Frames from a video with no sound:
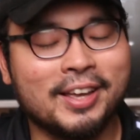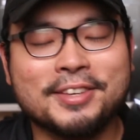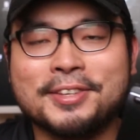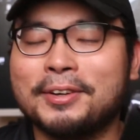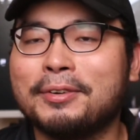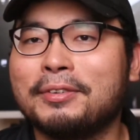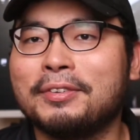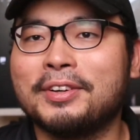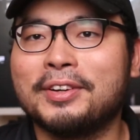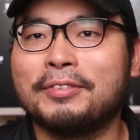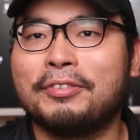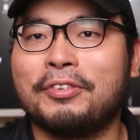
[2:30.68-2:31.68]
So
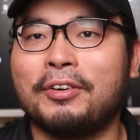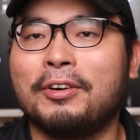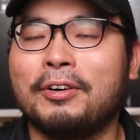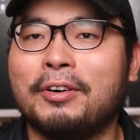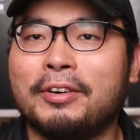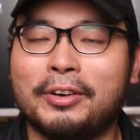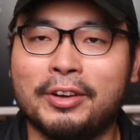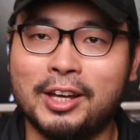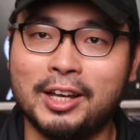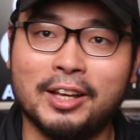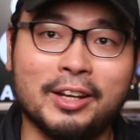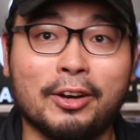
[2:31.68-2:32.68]
for
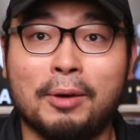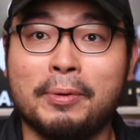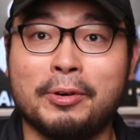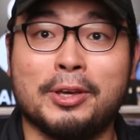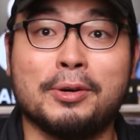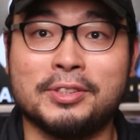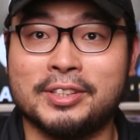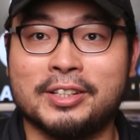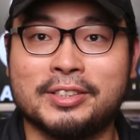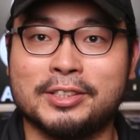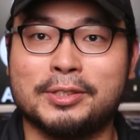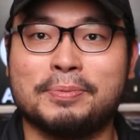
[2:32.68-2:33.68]
normal
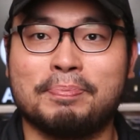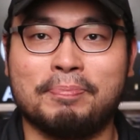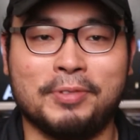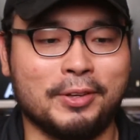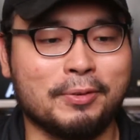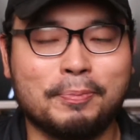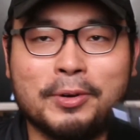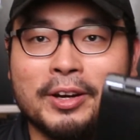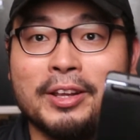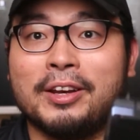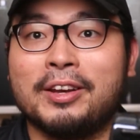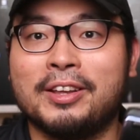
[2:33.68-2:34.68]
users, it's
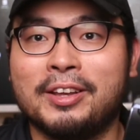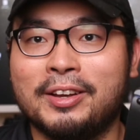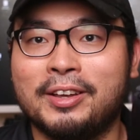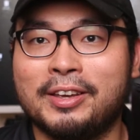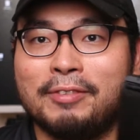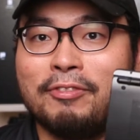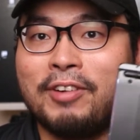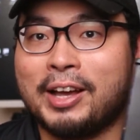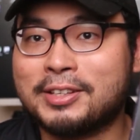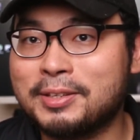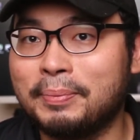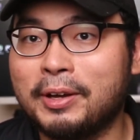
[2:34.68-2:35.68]
pretty
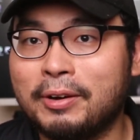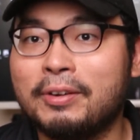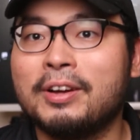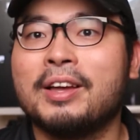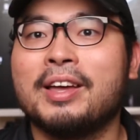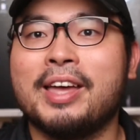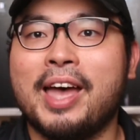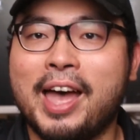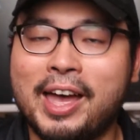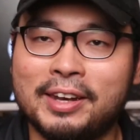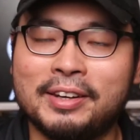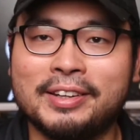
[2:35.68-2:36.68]
inflexible.
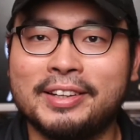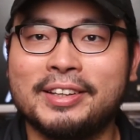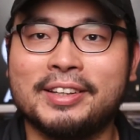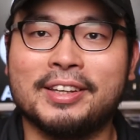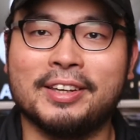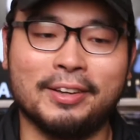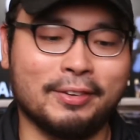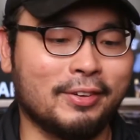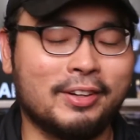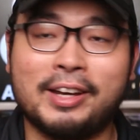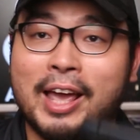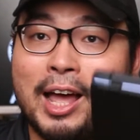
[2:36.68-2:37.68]
And
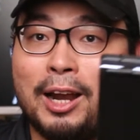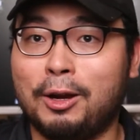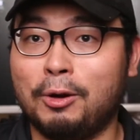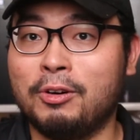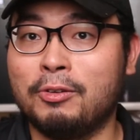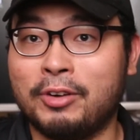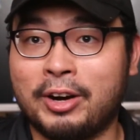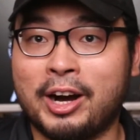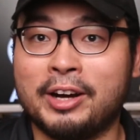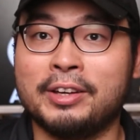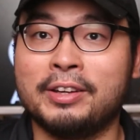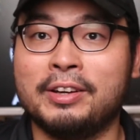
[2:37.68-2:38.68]
their lower
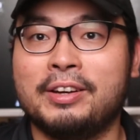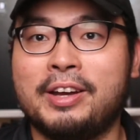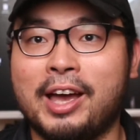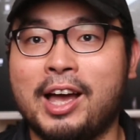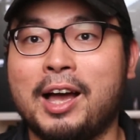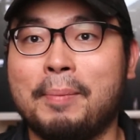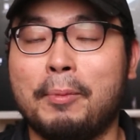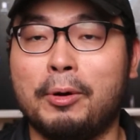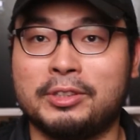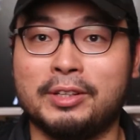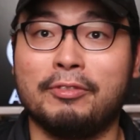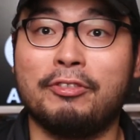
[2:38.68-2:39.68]
variant, their modern